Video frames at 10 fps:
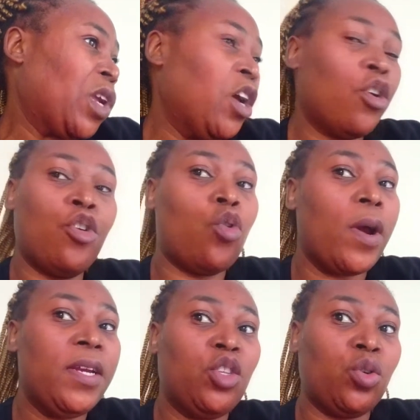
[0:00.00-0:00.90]
I don't know
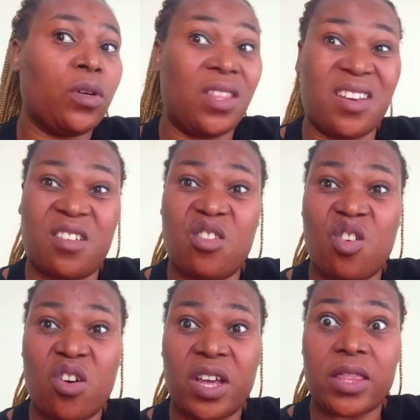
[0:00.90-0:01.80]
why it took that
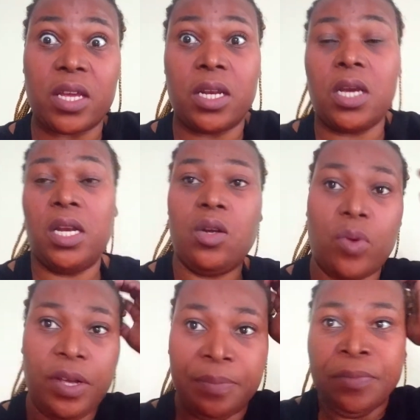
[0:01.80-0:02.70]
long. Then
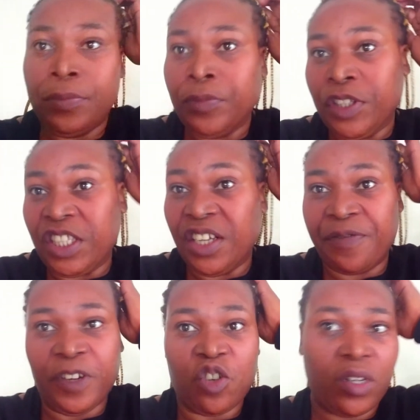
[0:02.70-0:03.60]
anyway, the
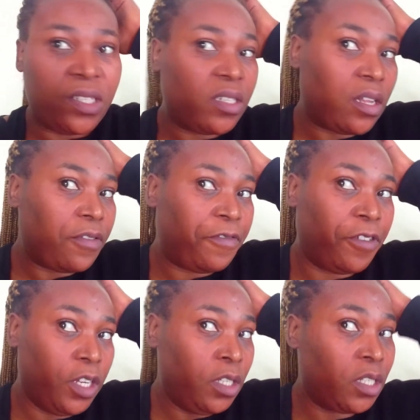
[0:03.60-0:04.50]
video
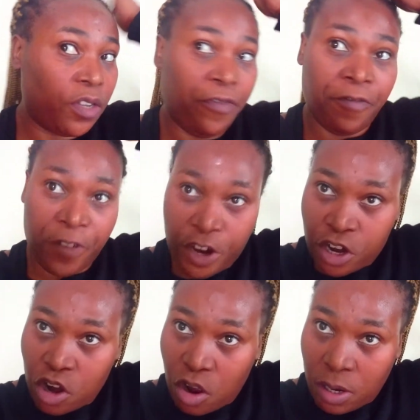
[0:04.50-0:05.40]
itself, it's
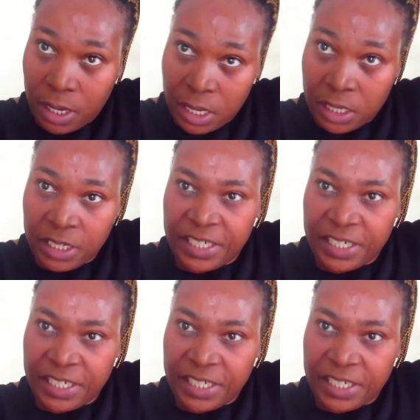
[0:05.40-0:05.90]
very long.